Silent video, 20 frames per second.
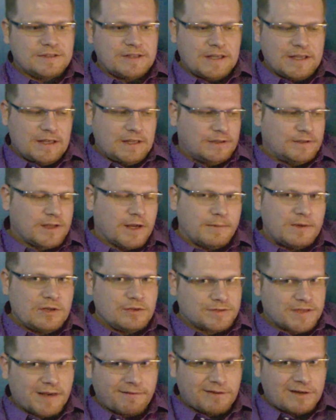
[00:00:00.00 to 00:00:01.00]
the
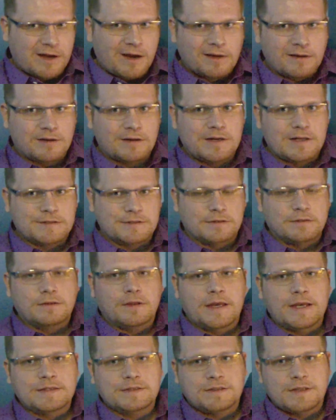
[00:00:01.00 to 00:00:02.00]
W700 isn't
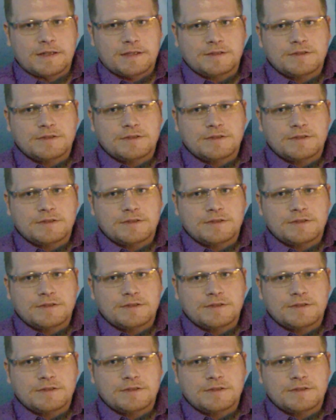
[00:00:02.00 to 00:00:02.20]
listed.